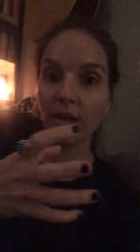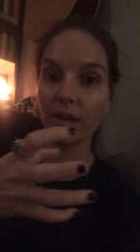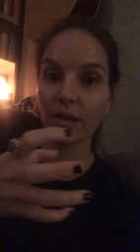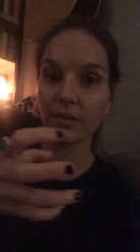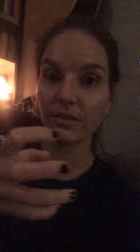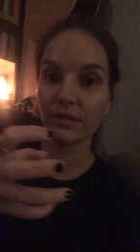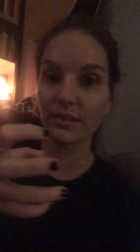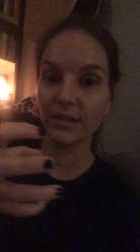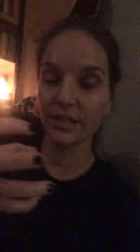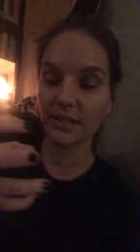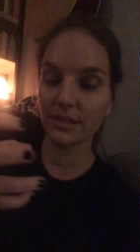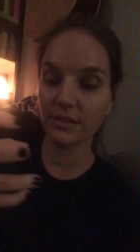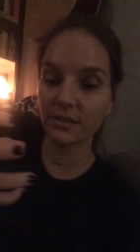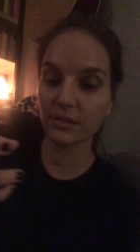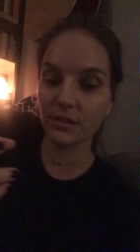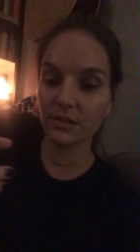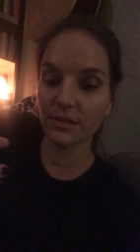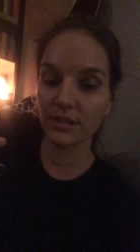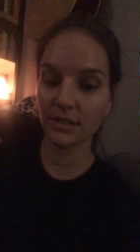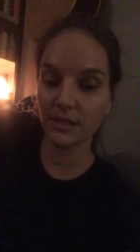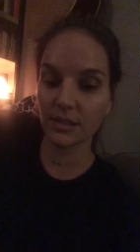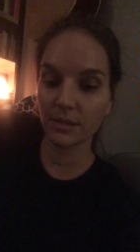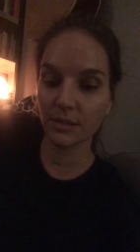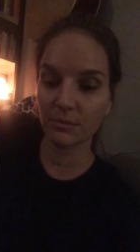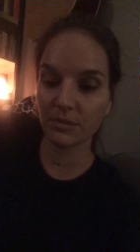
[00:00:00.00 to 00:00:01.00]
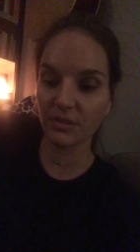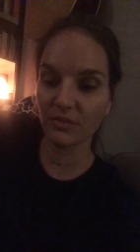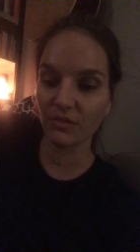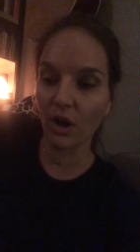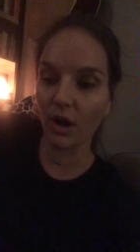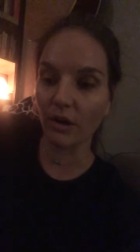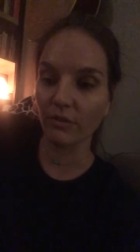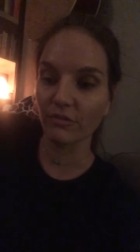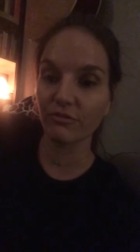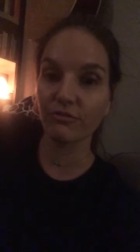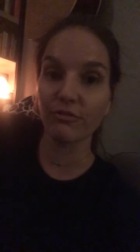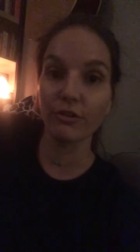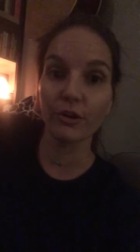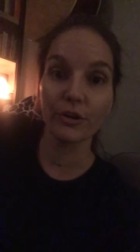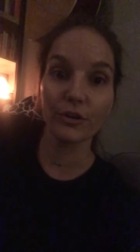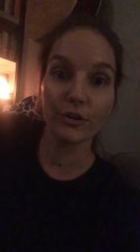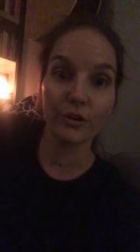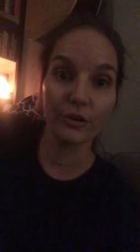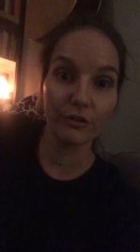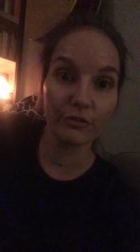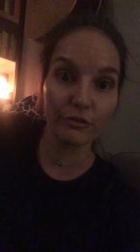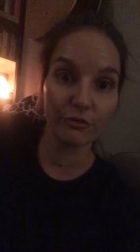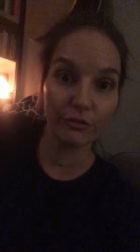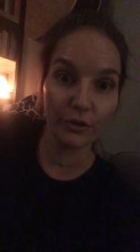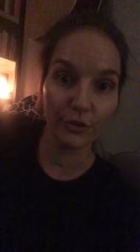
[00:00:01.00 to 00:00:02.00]
these systems have gotten further
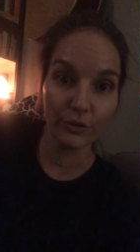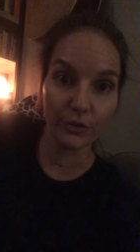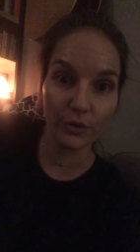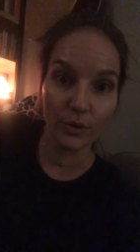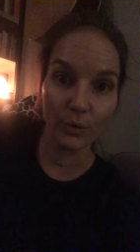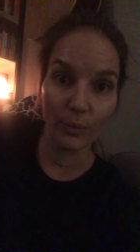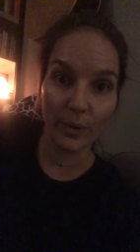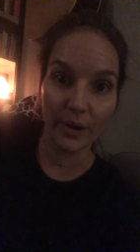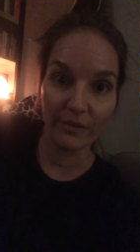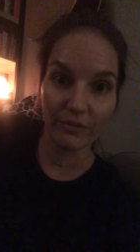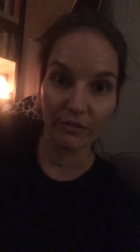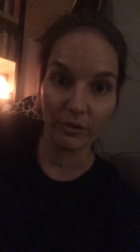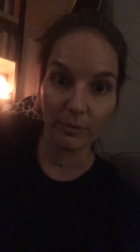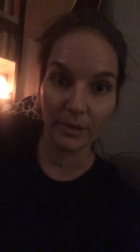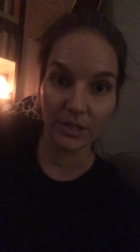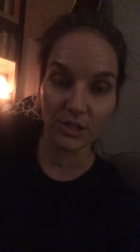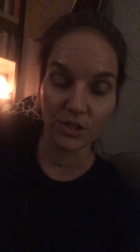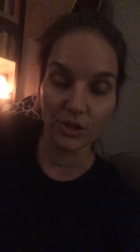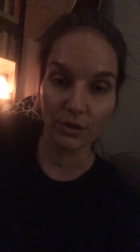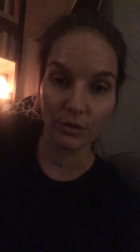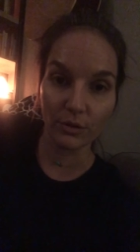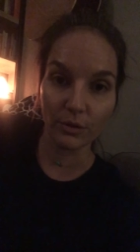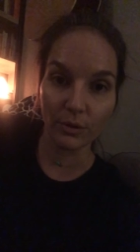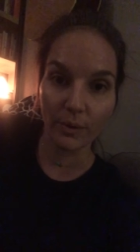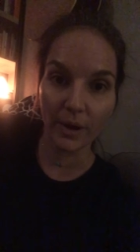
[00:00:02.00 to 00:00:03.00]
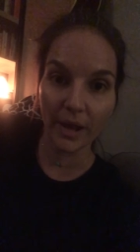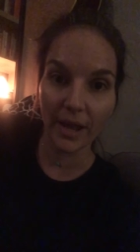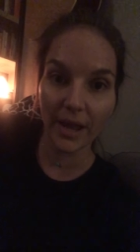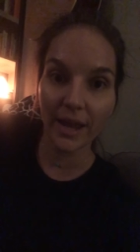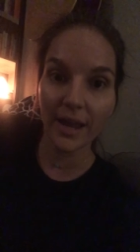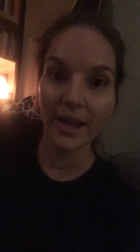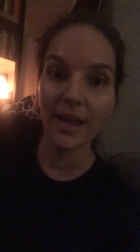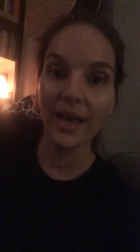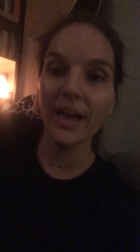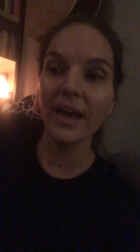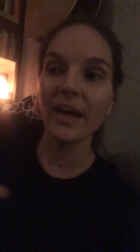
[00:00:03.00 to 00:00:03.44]
and further away from each other, okay?